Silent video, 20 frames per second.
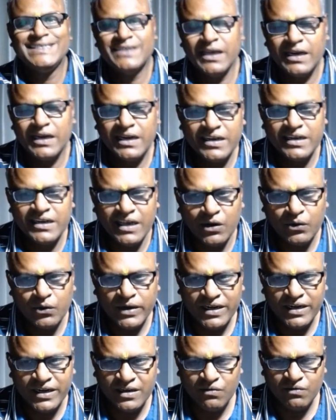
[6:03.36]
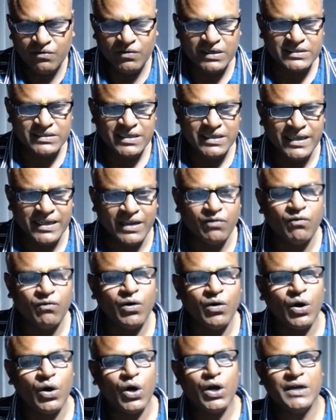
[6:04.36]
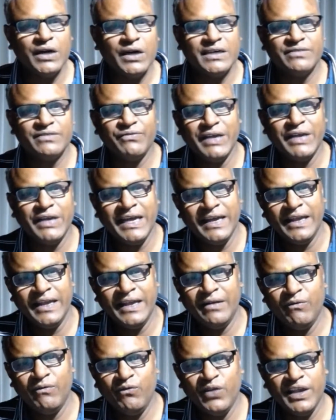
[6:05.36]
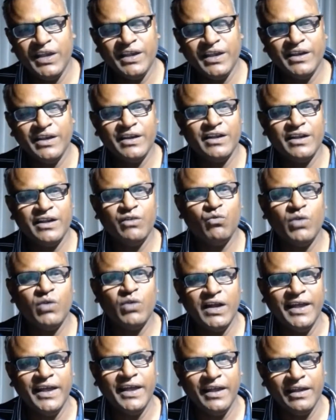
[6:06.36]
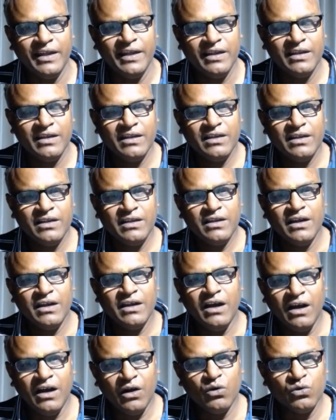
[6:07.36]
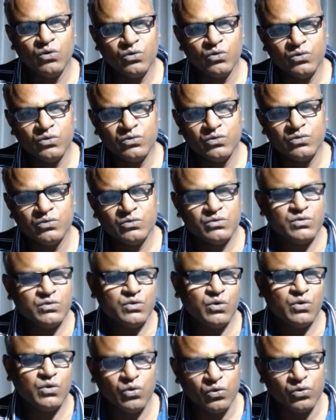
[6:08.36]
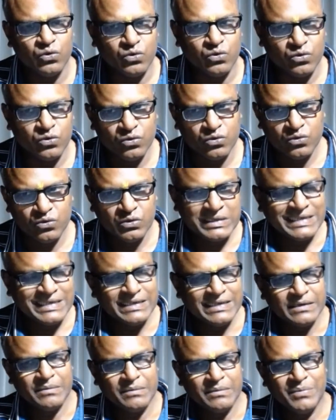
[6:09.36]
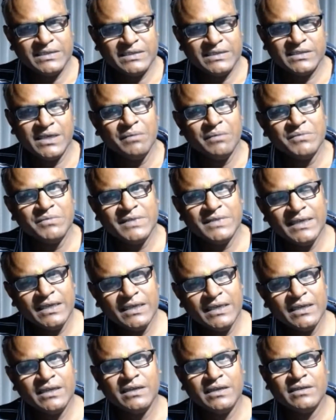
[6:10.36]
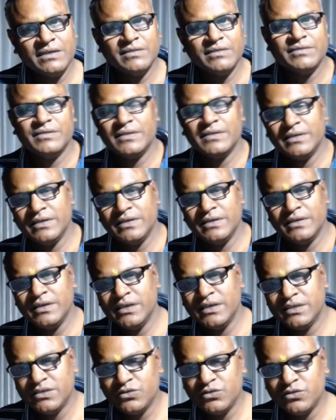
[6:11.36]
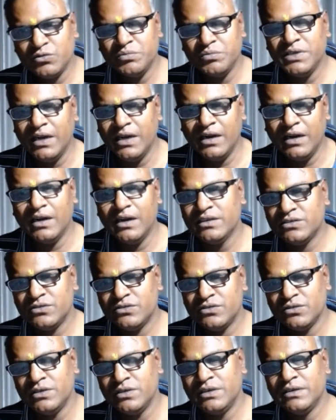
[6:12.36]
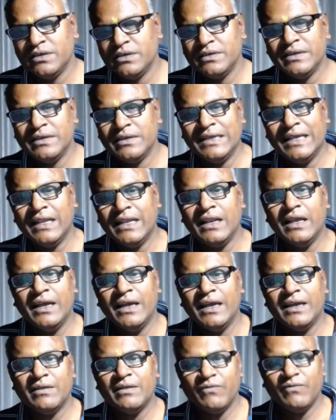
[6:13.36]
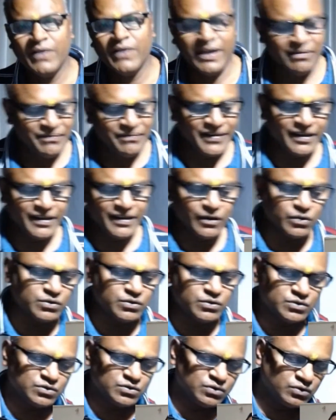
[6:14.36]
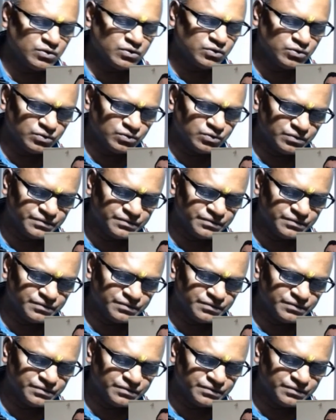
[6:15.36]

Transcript: are interrogative words like what, when, where, why, how, who. But something is to be understood. Like when we use who,